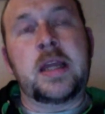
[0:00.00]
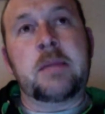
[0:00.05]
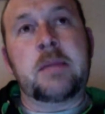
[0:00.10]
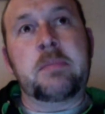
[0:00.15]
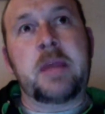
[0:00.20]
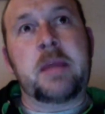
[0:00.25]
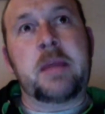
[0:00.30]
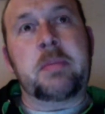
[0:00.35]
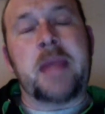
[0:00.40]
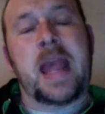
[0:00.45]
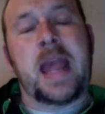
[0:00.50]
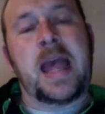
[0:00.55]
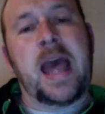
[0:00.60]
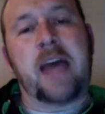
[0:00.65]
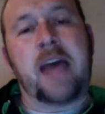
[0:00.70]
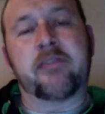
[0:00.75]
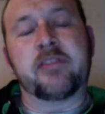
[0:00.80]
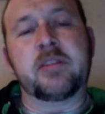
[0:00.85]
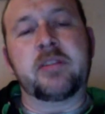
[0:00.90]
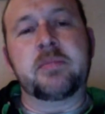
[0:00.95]
maybe
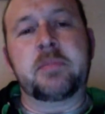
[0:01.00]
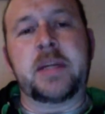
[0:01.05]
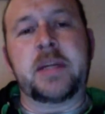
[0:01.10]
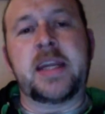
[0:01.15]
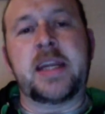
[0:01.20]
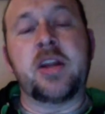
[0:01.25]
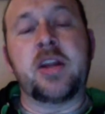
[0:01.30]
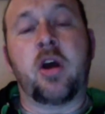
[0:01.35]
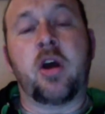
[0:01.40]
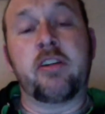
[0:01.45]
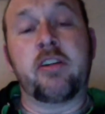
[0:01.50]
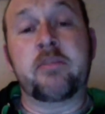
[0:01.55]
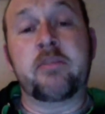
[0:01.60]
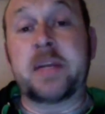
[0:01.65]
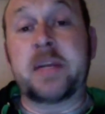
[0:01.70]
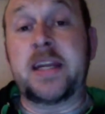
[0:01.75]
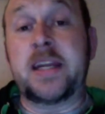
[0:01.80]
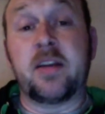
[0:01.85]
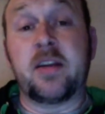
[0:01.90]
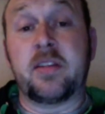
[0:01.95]
haven't been or have
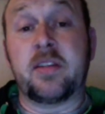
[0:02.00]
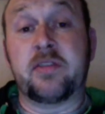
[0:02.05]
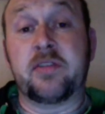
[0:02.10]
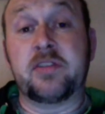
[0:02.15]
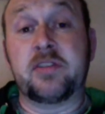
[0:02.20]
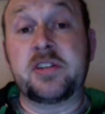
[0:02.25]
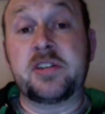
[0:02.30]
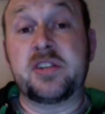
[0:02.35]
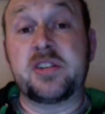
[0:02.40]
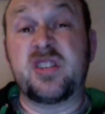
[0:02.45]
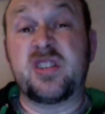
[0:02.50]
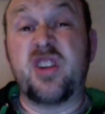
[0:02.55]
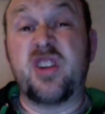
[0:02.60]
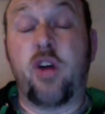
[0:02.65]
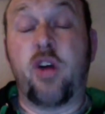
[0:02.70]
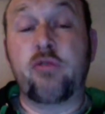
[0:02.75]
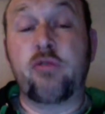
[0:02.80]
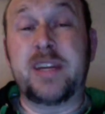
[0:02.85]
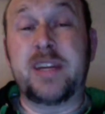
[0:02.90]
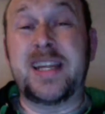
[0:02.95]
been on the fringes and
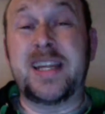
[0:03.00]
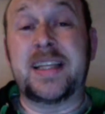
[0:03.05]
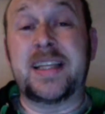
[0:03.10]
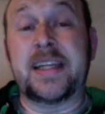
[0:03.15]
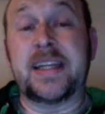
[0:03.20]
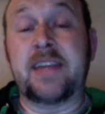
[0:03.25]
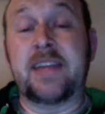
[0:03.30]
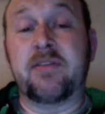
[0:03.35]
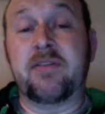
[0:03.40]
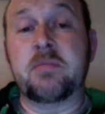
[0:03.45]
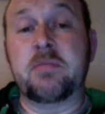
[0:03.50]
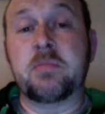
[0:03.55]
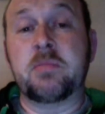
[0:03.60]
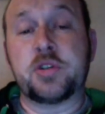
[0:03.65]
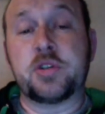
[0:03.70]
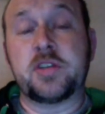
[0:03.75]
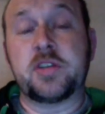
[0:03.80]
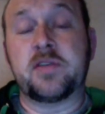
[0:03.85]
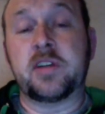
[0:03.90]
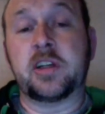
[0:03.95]
not really given
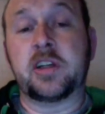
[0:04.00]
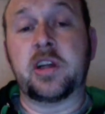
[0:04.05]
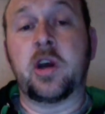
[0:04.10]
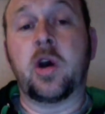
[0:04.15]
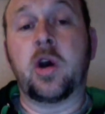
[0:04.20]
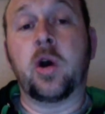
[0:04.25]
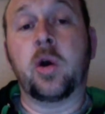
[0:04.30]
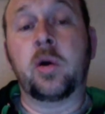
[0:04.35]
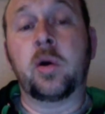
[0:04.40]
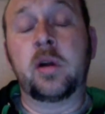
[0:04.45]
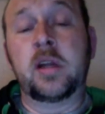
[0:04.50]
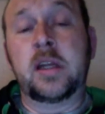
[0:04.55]
much of a go.